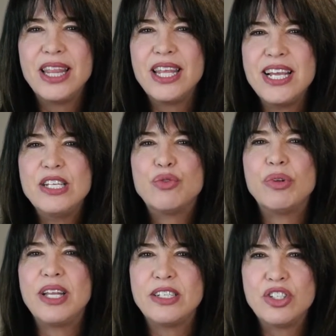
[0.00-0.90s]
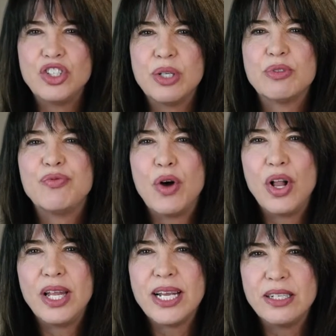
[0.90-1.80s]
these relationships
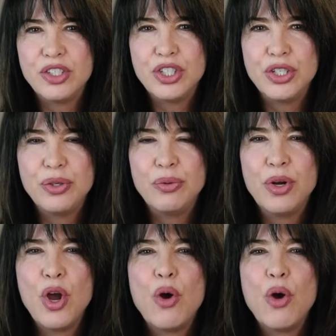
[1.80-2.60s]
fall into,